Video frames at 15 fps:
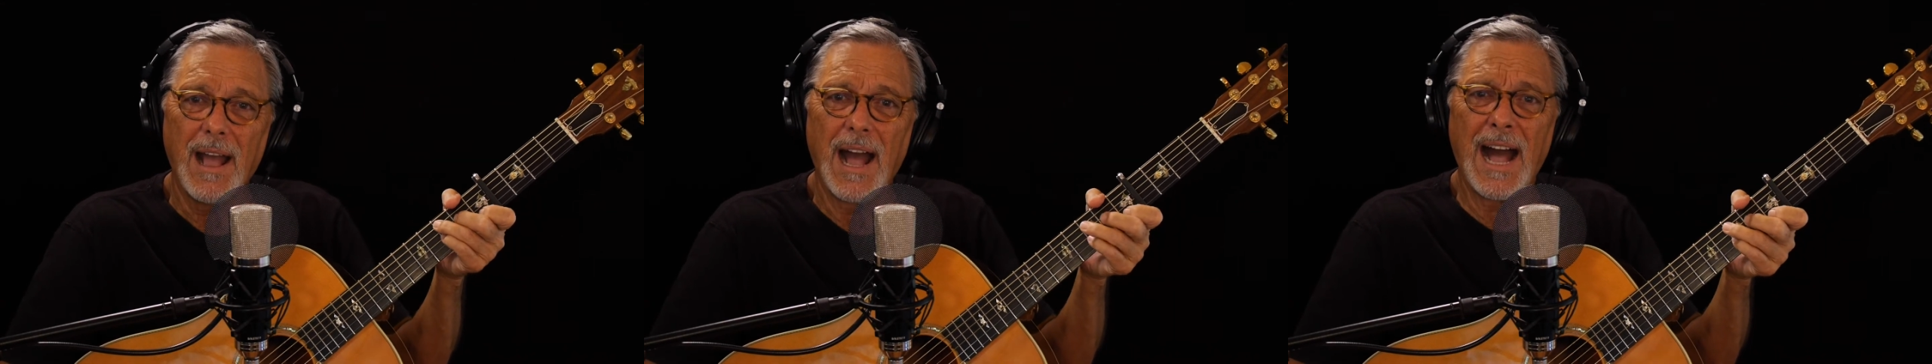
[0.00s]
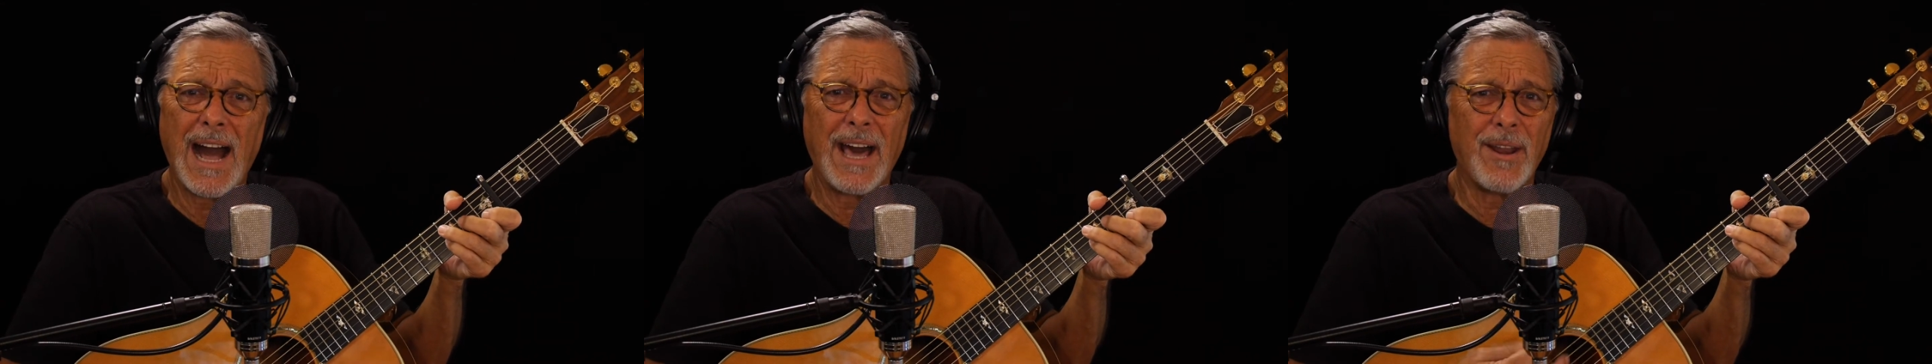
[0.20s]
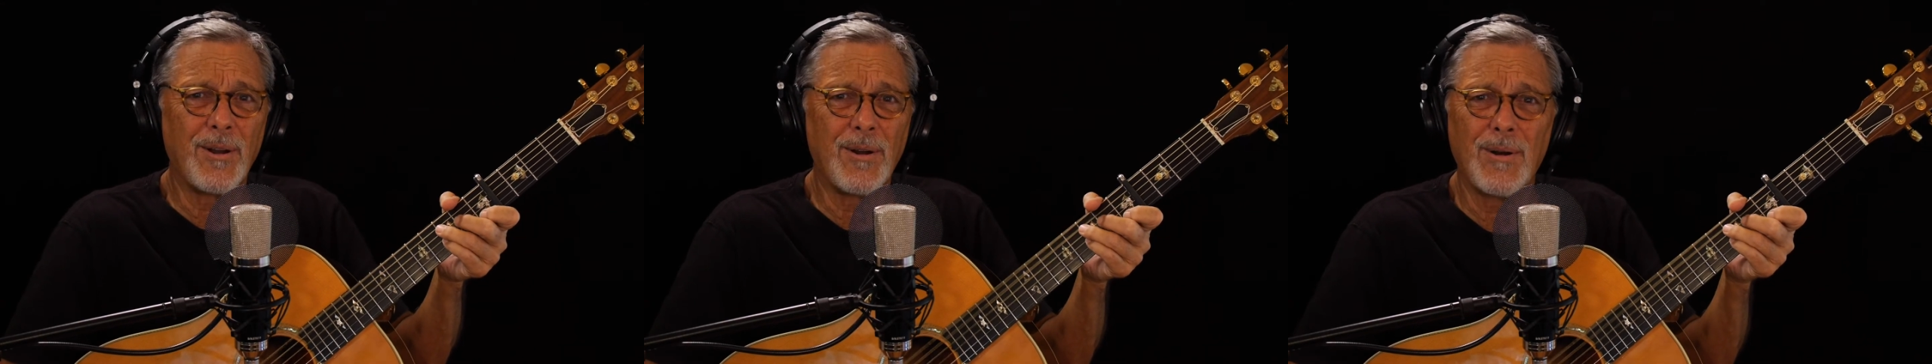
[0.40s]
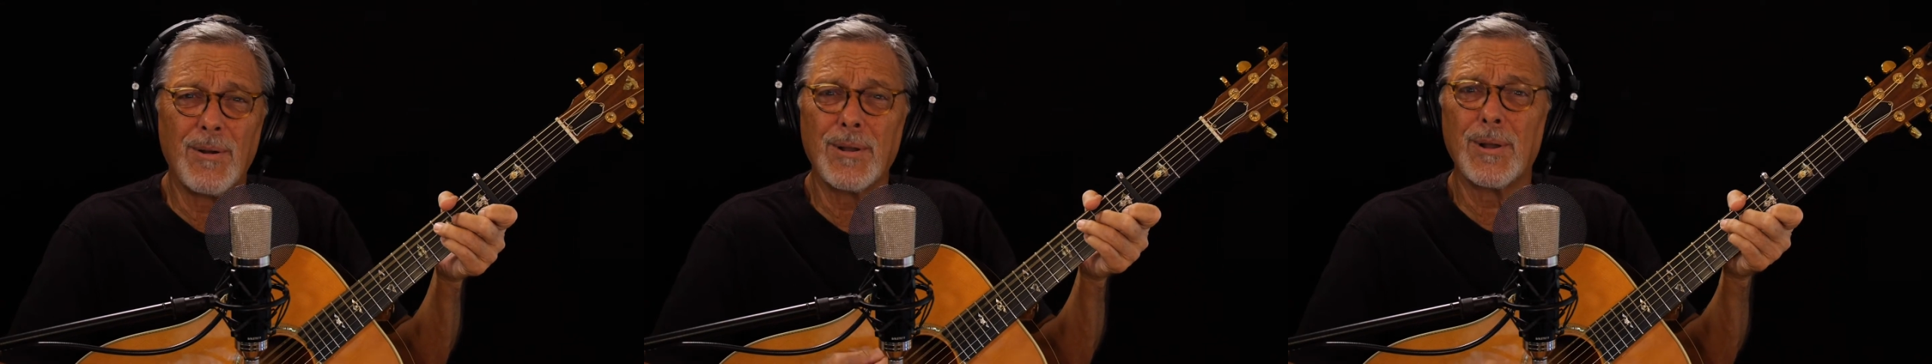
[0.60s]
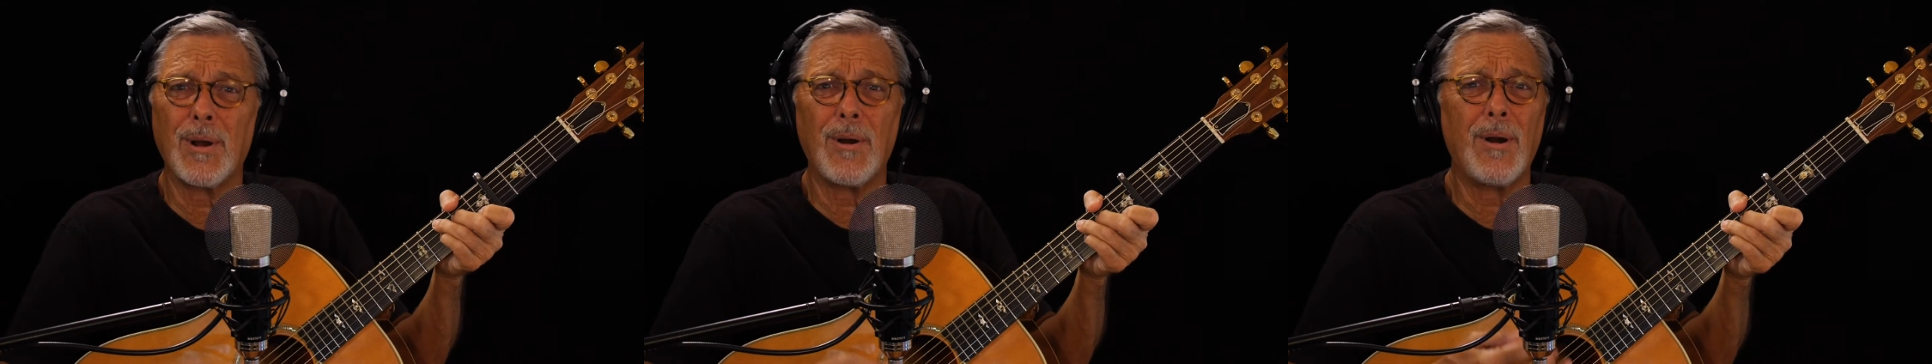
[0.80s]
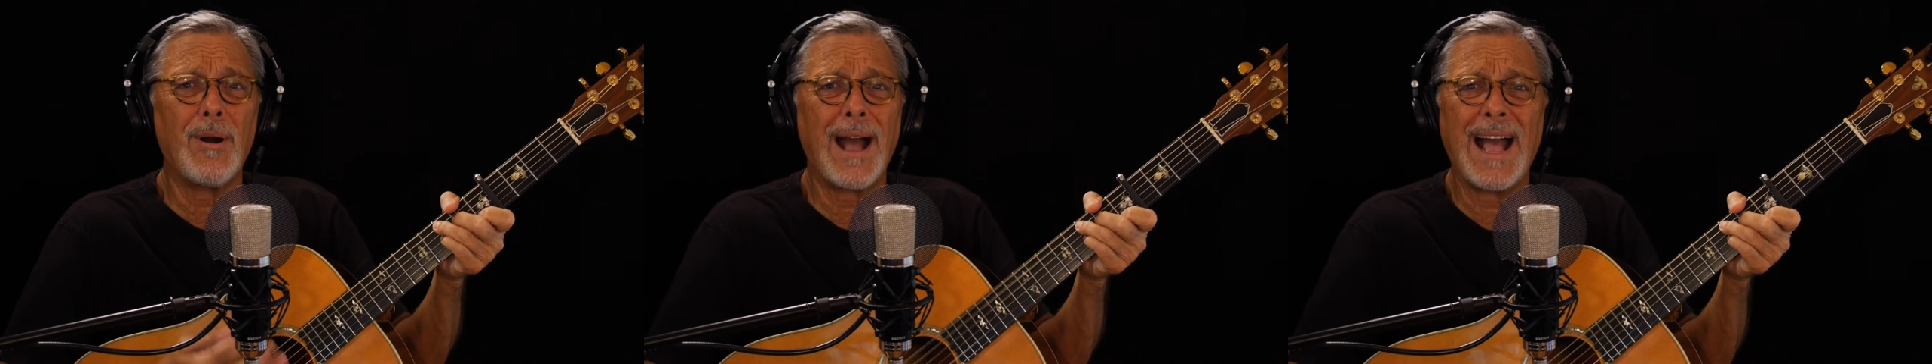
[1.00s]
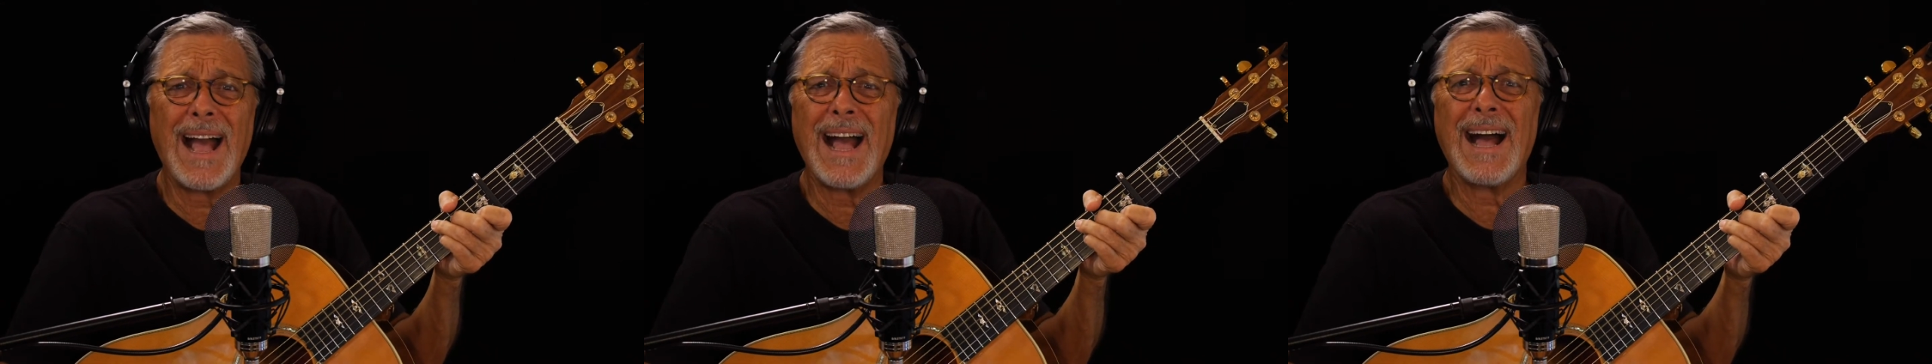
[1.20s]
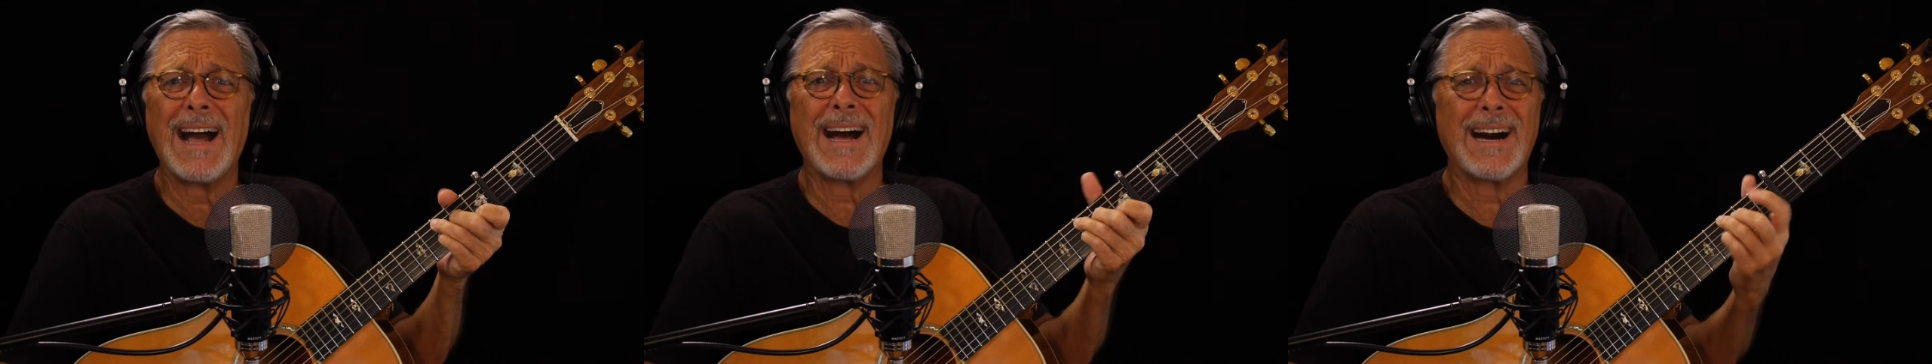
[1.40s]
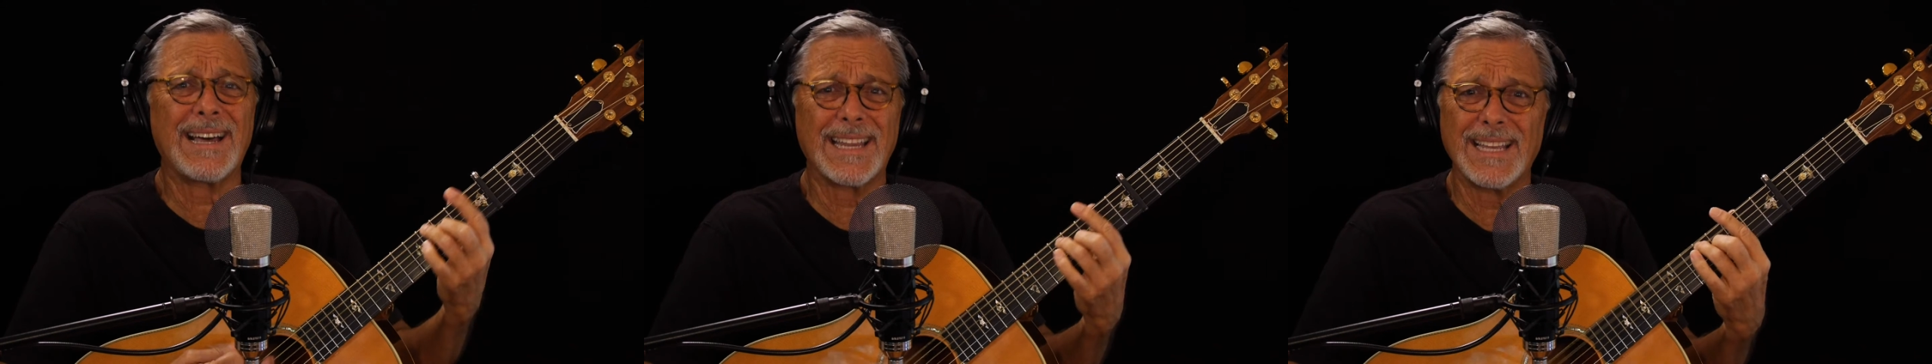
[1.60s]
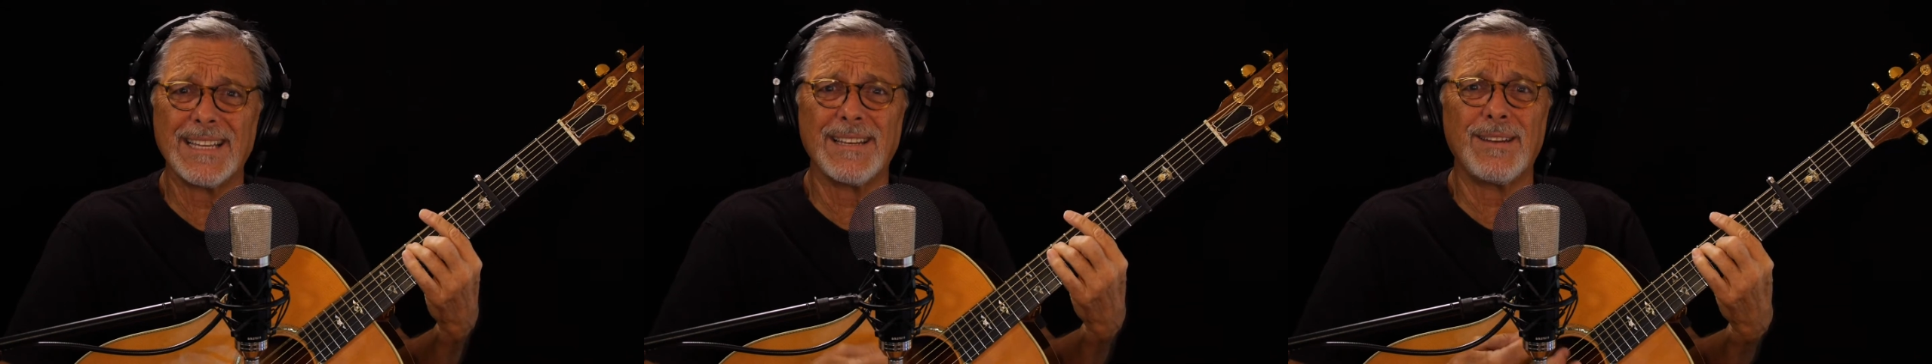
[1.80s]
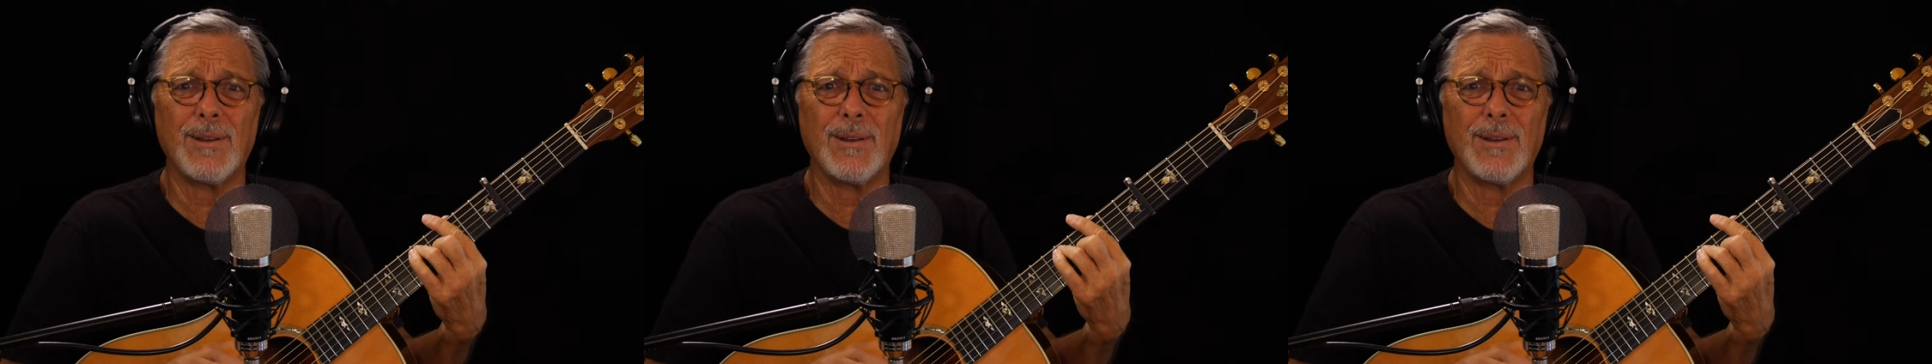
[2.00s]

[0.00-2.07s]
I don't go out in